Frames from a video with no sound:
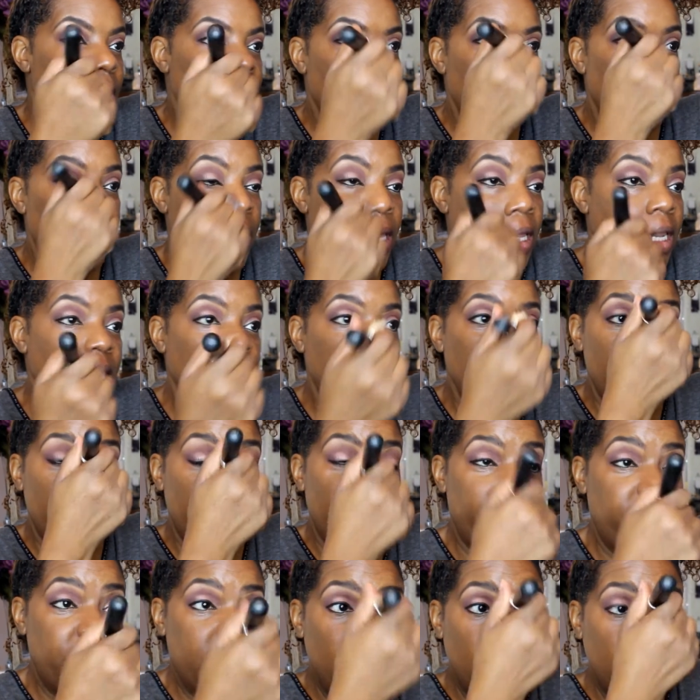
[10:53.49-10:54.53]
but
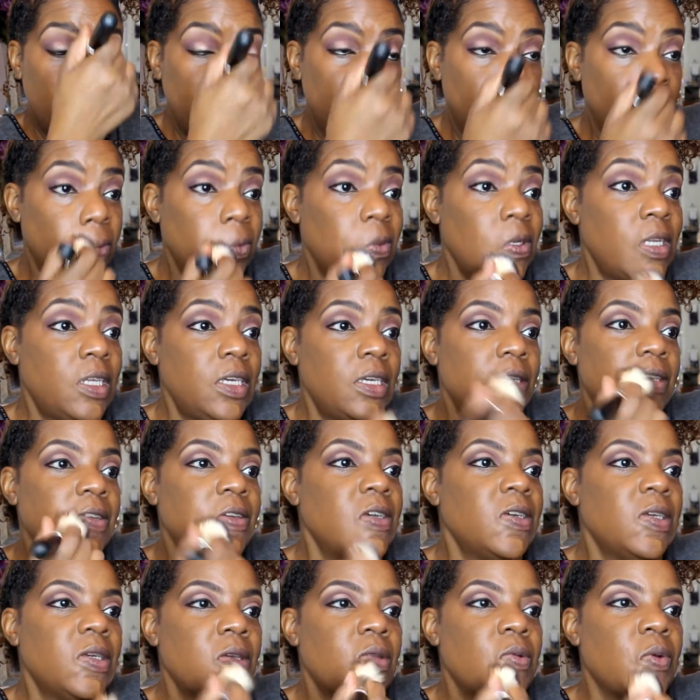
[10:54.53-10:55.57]
it feels really
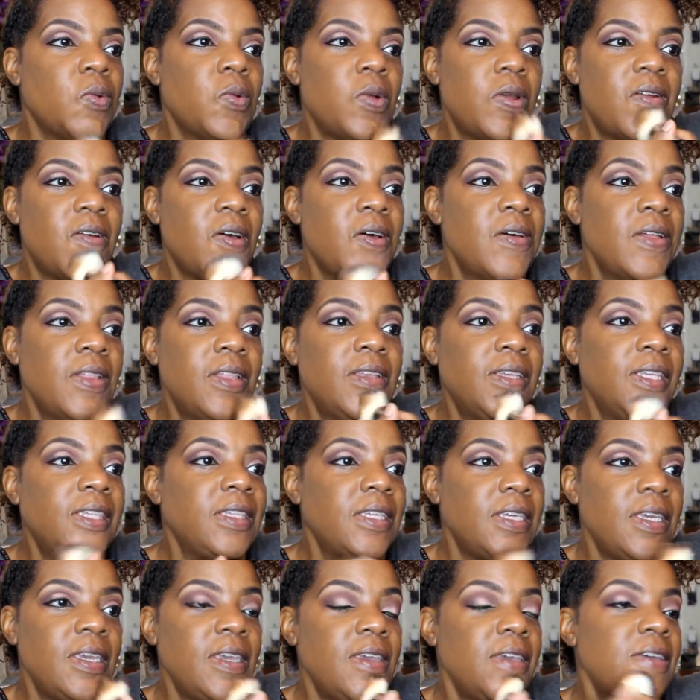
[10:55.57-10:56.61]
good going on the
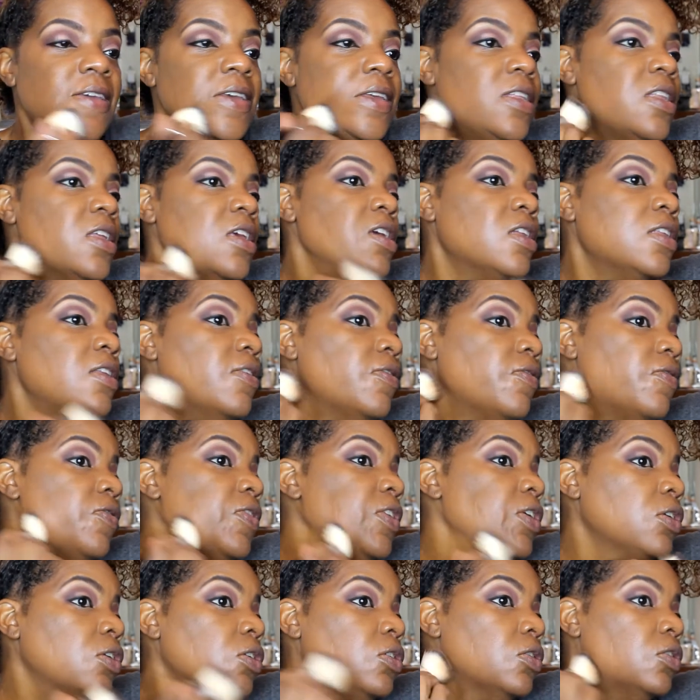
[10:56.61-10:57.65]
skin, and it
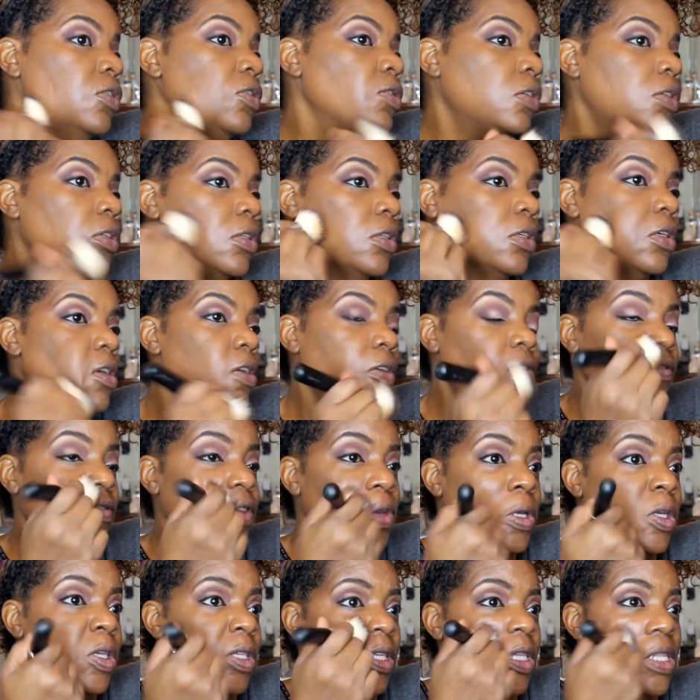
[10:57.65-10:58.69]
feels
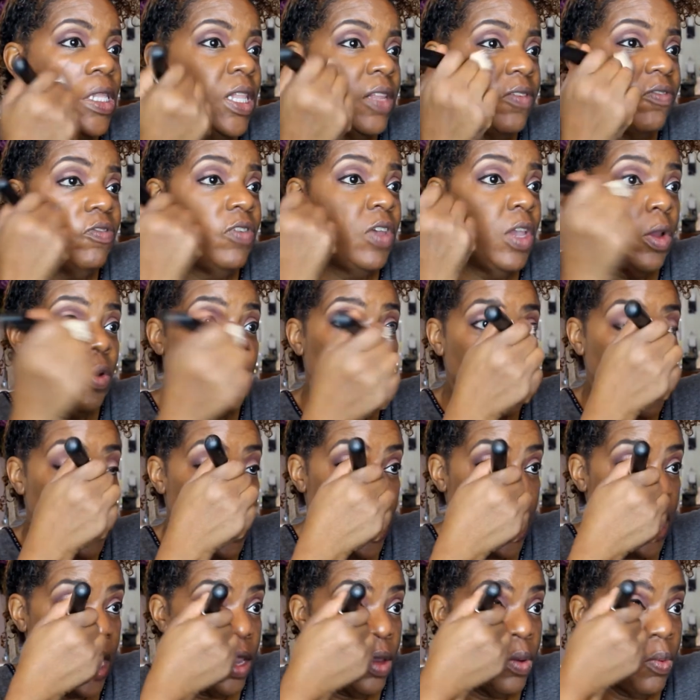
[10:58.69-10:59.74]
very
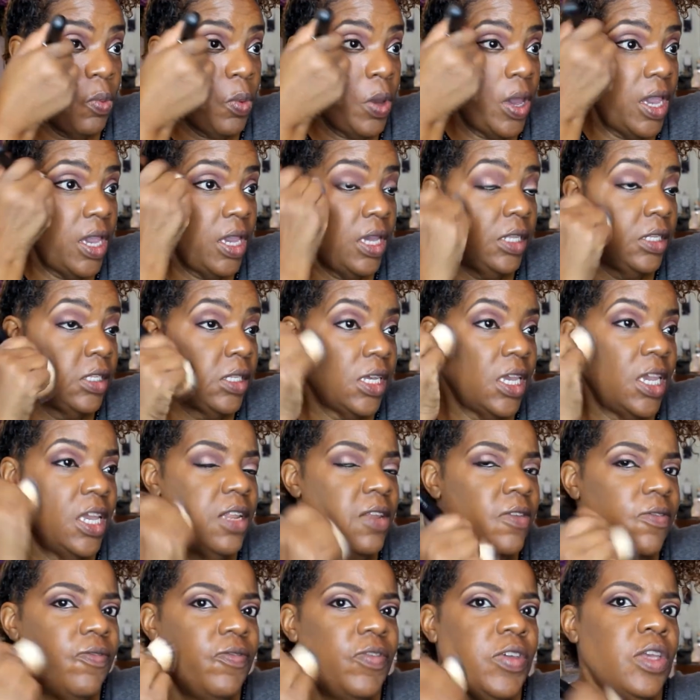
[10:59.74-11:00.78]
lightweight,
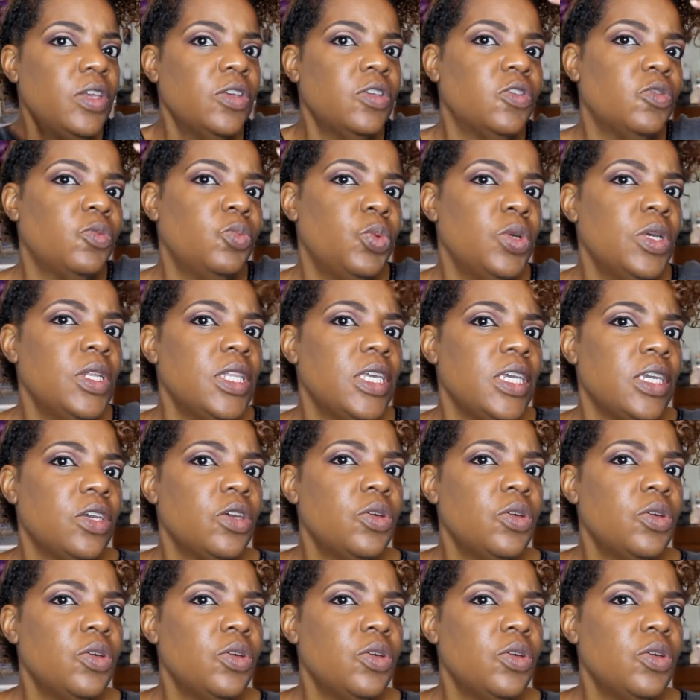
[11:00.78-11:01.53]
and it feels really